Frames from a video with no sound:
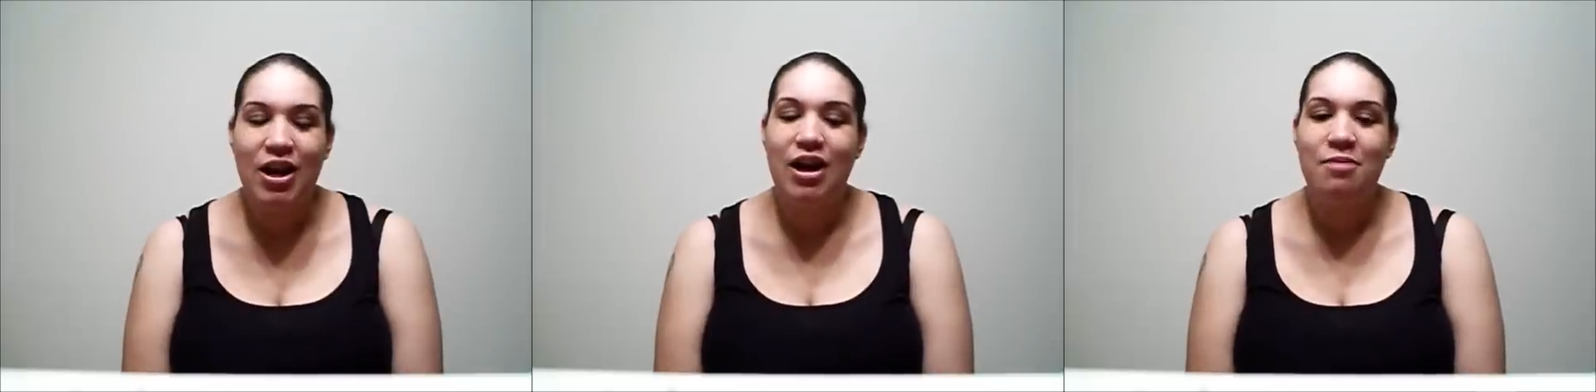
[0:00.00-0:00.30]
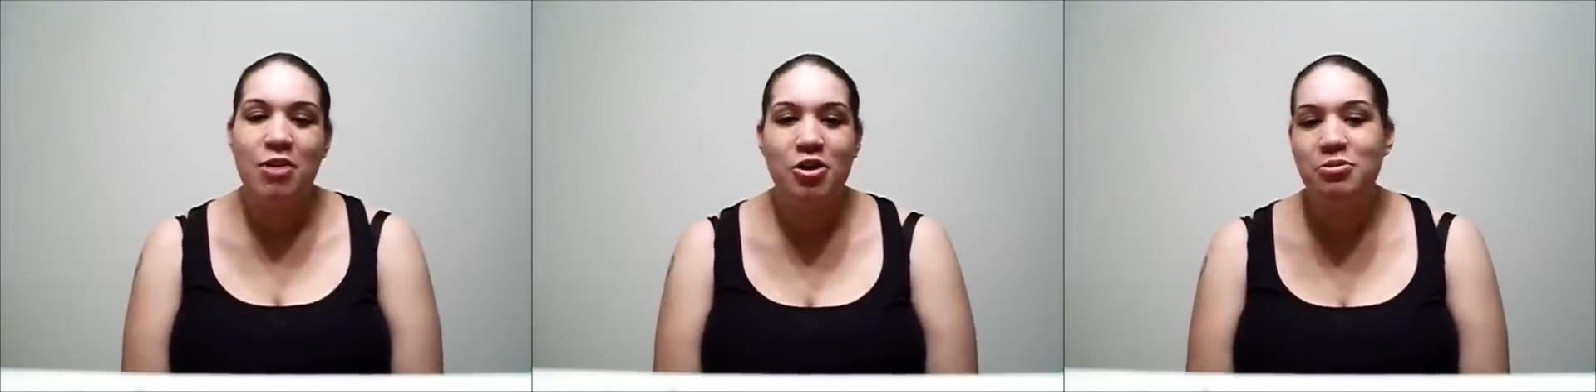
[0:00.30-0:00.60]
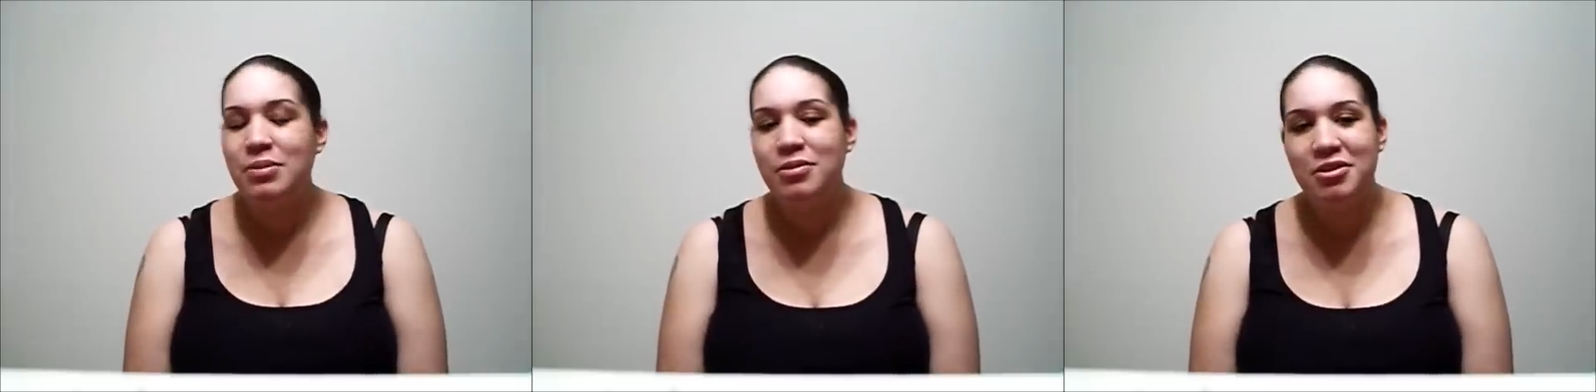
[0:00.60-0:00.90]
what other
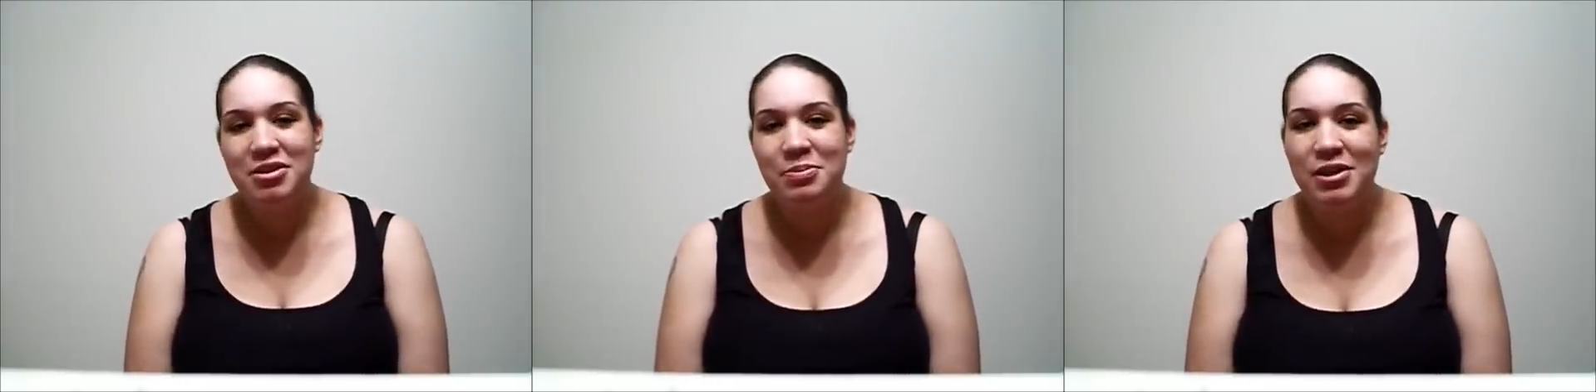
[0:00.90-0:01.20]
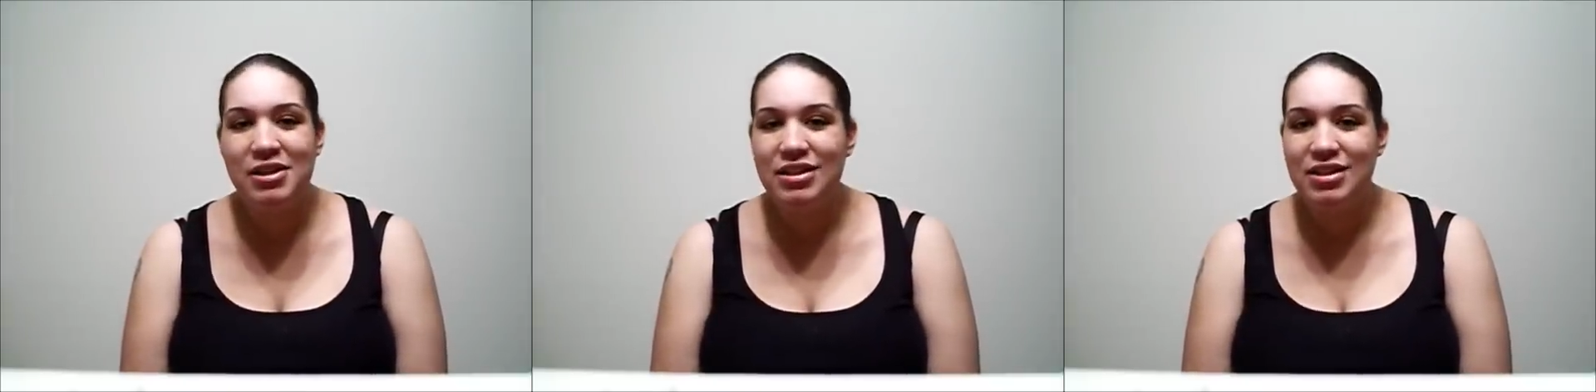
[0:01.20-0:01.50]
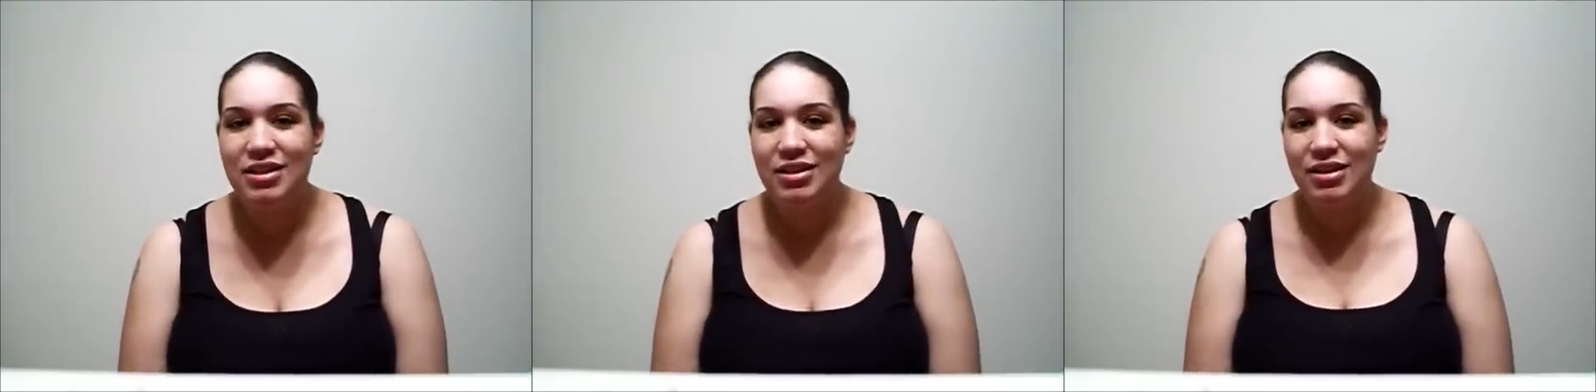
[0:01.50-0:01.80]
people are
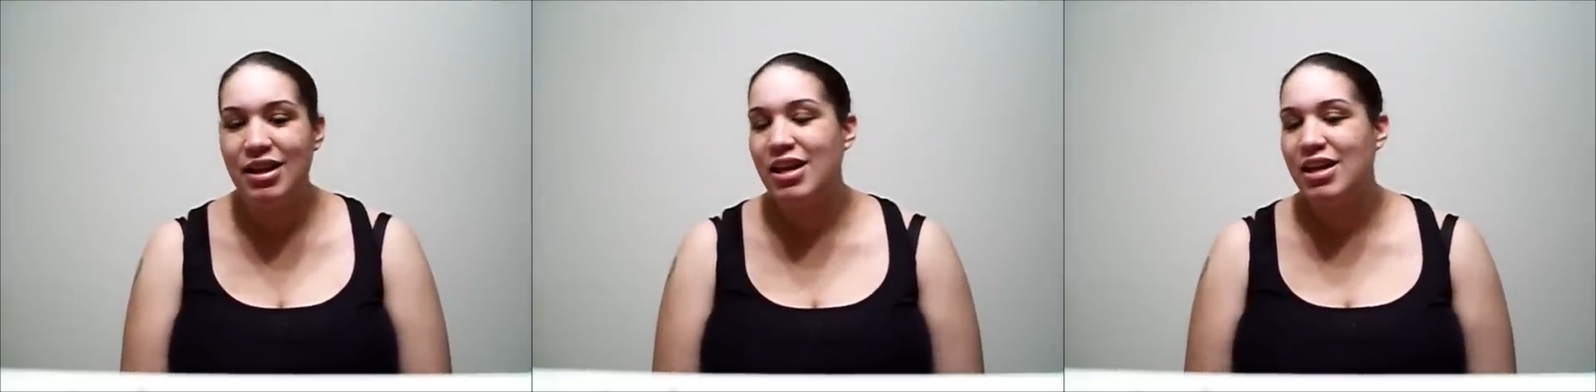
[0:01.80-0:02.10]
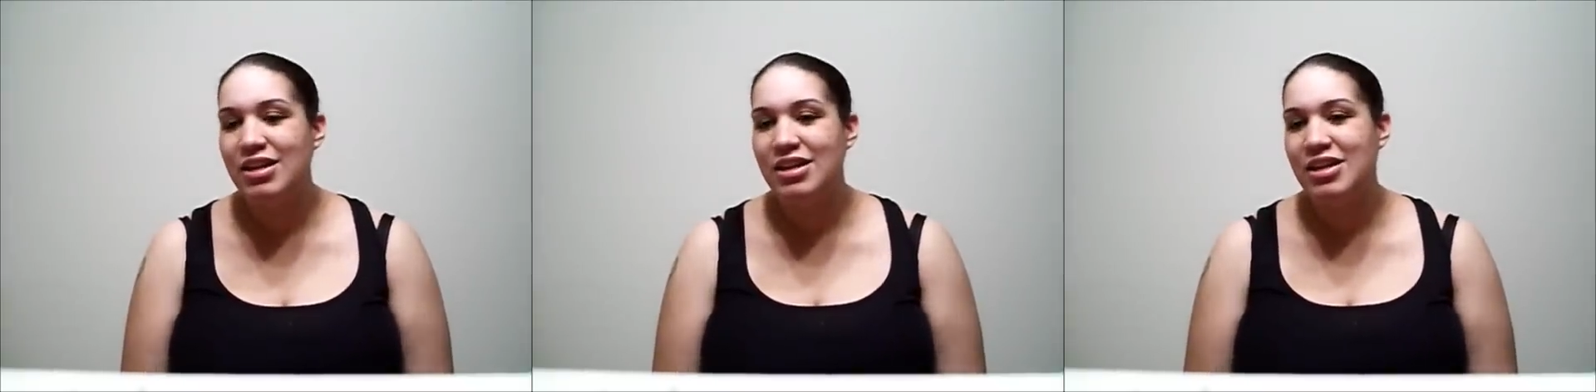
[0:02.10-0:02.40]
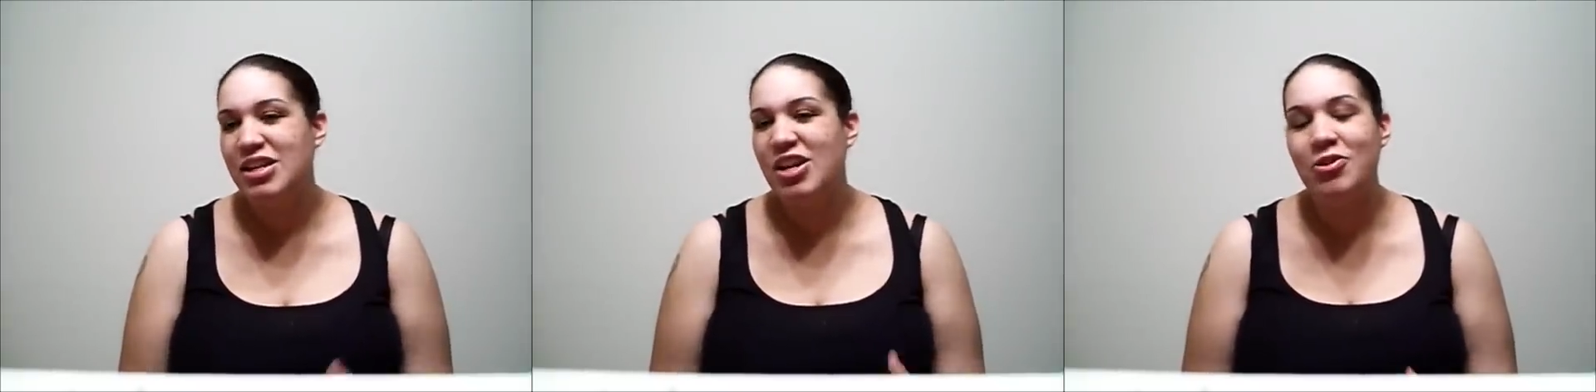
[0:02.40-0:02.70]
experiencing and
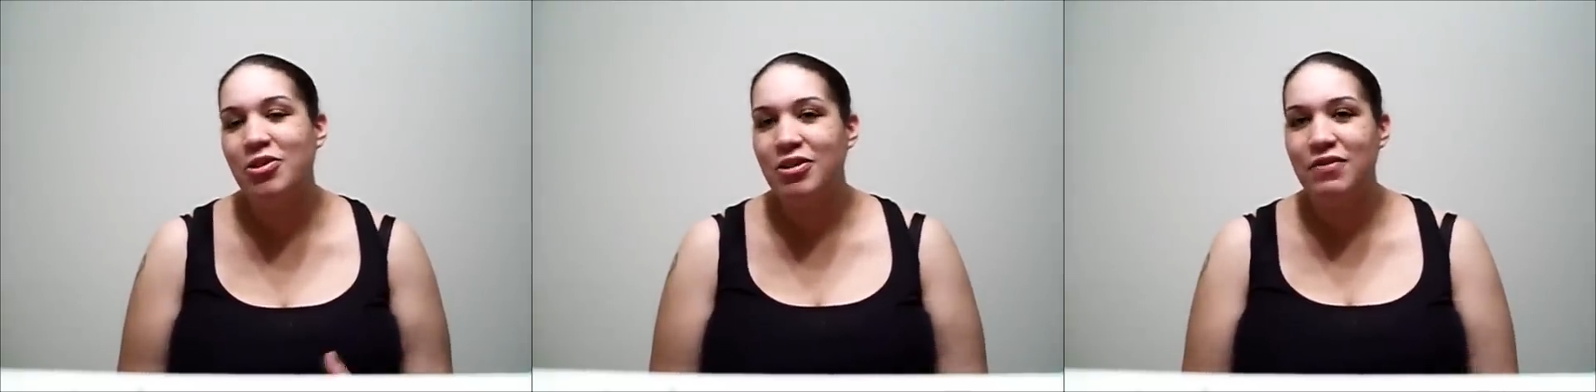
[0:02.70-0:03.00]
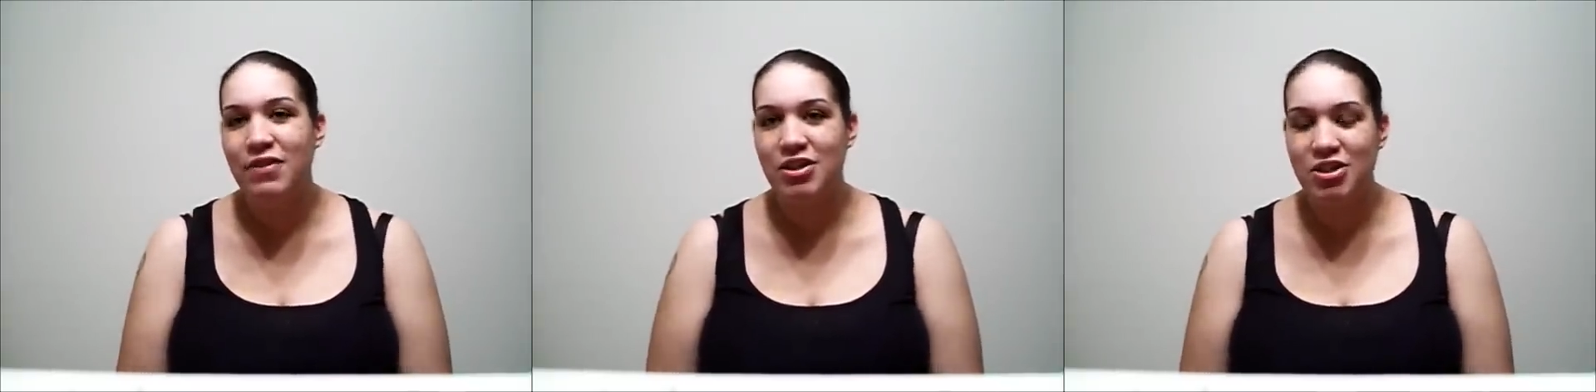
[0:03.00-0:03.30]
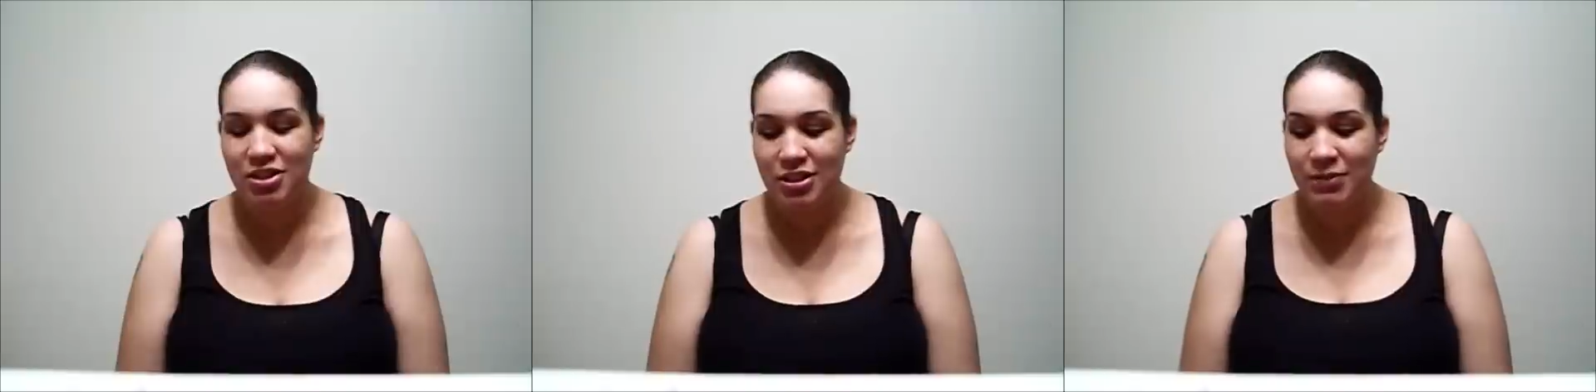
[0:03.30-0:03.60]
to hear their
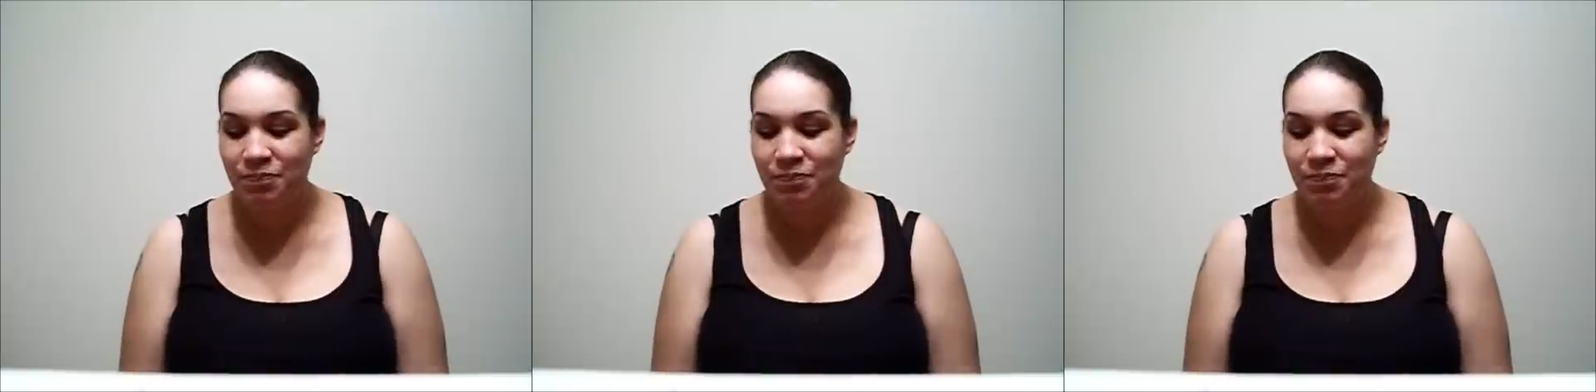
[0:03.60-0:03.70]
confessions.